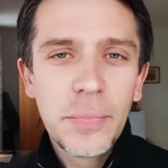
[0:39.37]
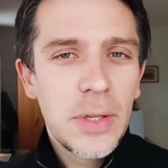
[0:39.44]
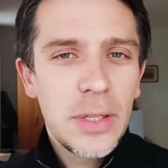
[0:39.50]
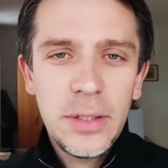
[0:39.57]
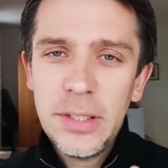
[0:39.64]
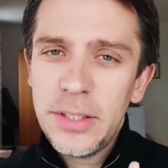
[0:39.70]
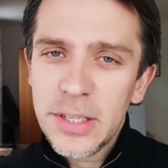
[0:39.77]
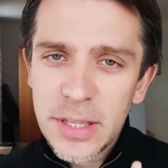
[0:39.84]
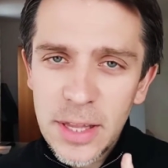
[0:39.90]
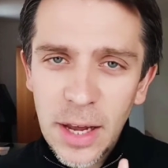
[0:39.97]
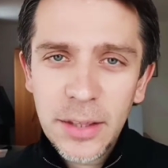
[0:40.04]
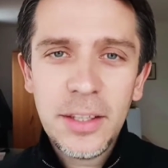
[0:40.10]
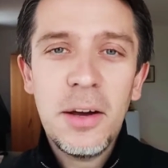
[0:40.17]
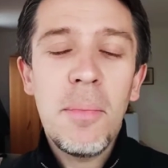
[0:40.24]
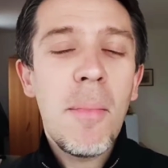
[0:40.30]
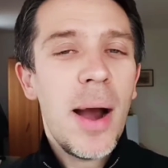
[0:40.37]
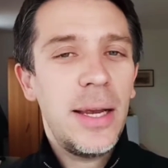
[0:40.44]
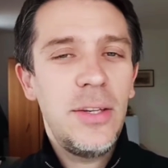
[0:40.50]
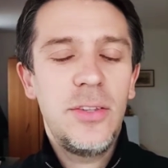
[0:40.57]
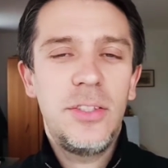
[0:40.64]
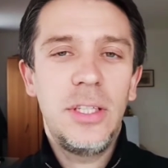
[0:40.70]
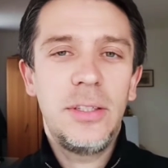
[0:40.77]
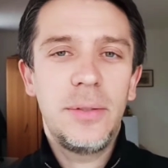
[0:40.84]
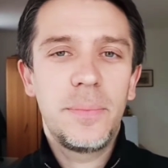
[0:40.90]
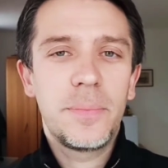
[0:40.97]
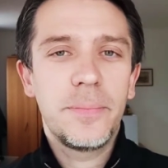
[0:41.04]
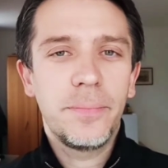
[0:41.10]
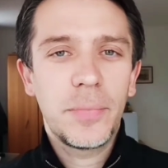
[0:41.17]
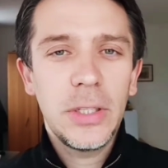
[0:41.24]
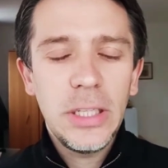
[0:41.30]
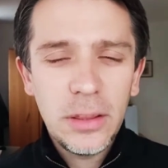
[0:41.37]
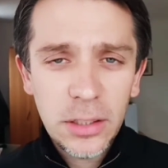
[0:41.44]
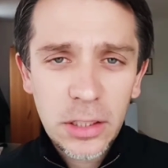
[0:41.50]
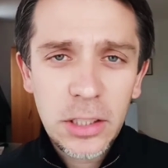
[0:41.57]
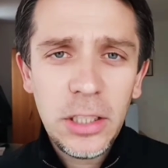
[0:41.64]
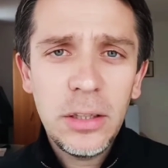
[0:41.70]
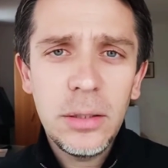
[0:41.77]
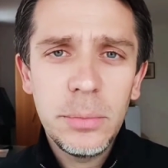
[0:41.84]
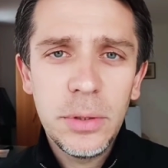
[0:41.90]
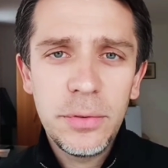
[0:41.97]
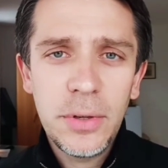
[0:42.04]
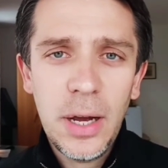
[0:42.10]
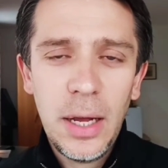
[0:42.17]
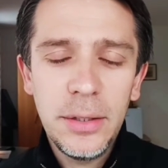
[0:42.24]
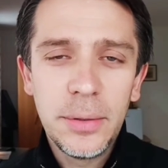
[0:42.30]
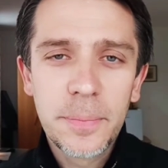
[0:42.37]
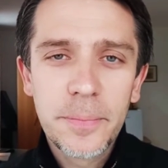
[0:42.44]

This is not a mindset in the kingdom of God.